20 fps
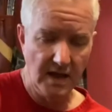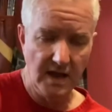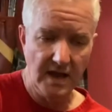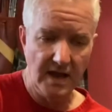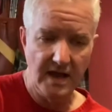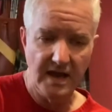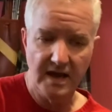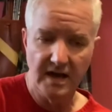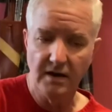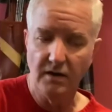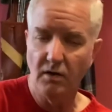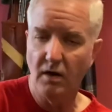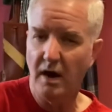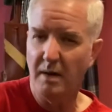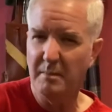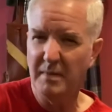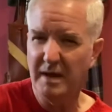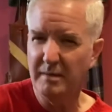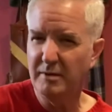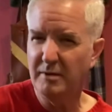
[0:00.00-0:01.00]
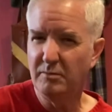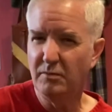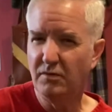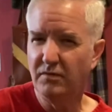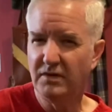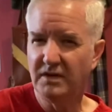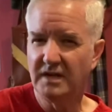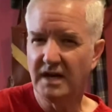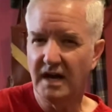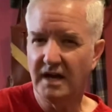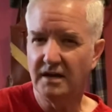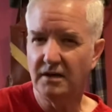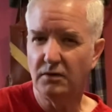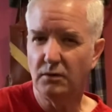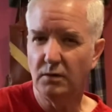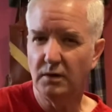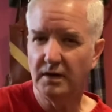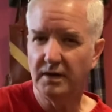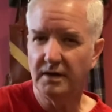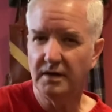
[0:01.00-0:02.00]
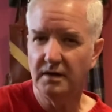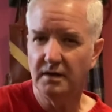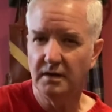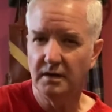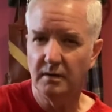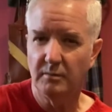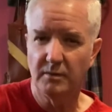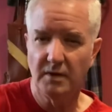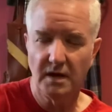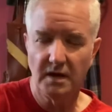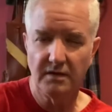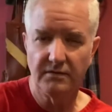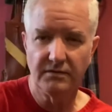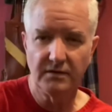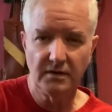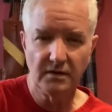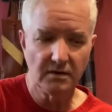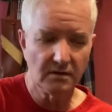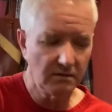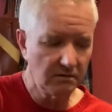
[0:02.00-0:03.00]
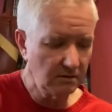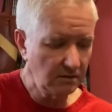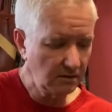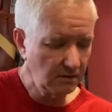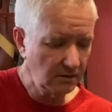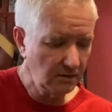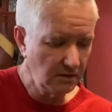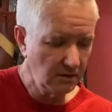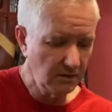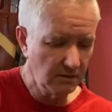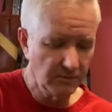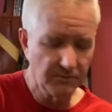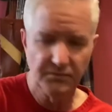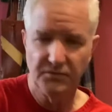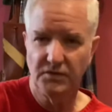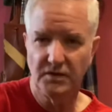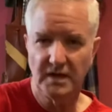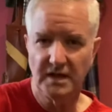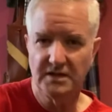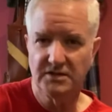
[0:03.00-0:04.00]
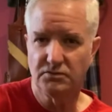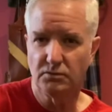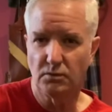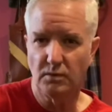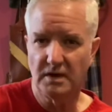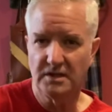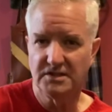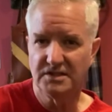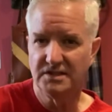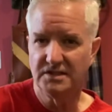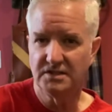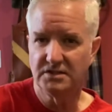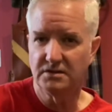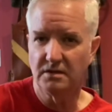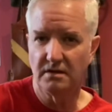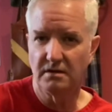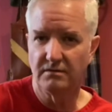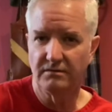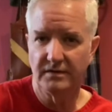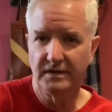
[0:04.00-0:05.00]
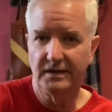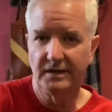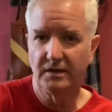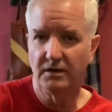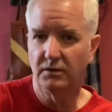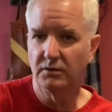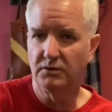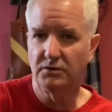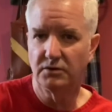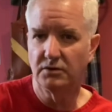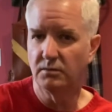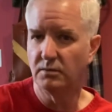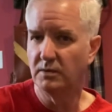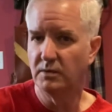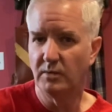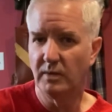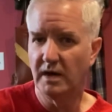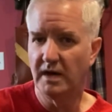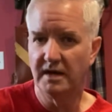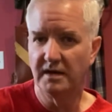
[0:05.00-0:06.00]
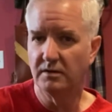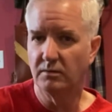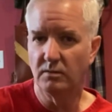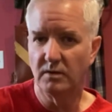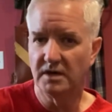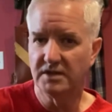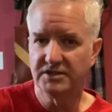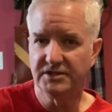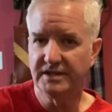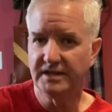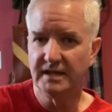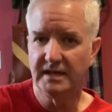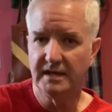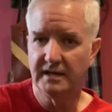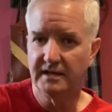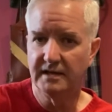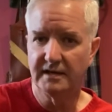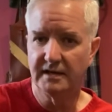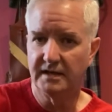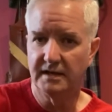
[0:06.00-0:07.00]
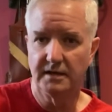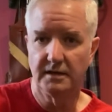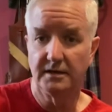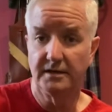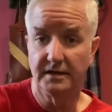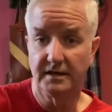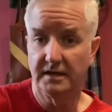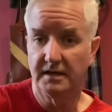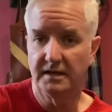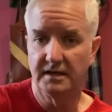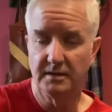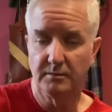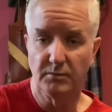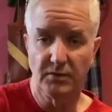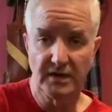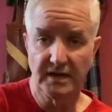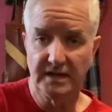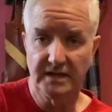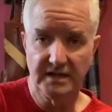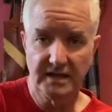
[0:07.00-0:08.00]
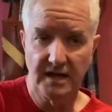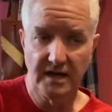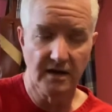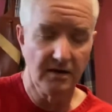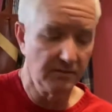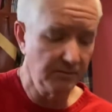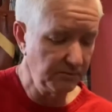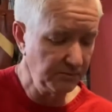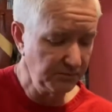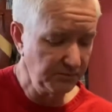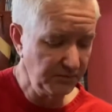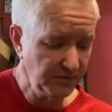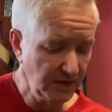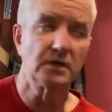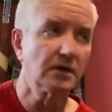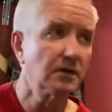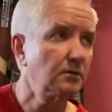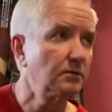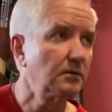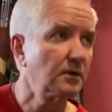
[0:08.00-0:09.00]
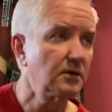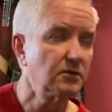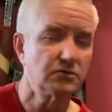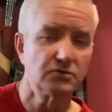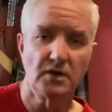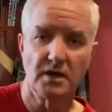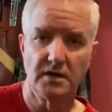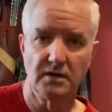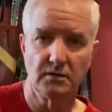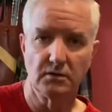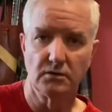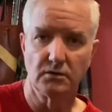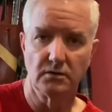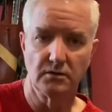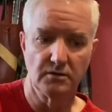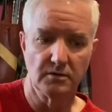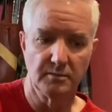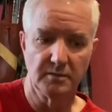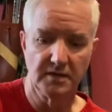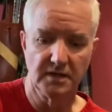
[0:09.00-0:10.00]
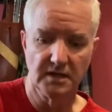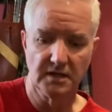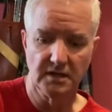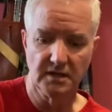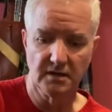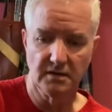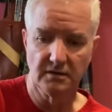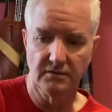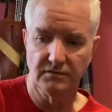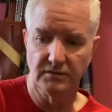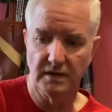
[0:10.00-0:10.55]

And I know I may be moving kind of quick, but I figure, you know, if you guys are watching this on video, you can rewind and watch it again and again and again and break it down. When I was trying to learn the beginning of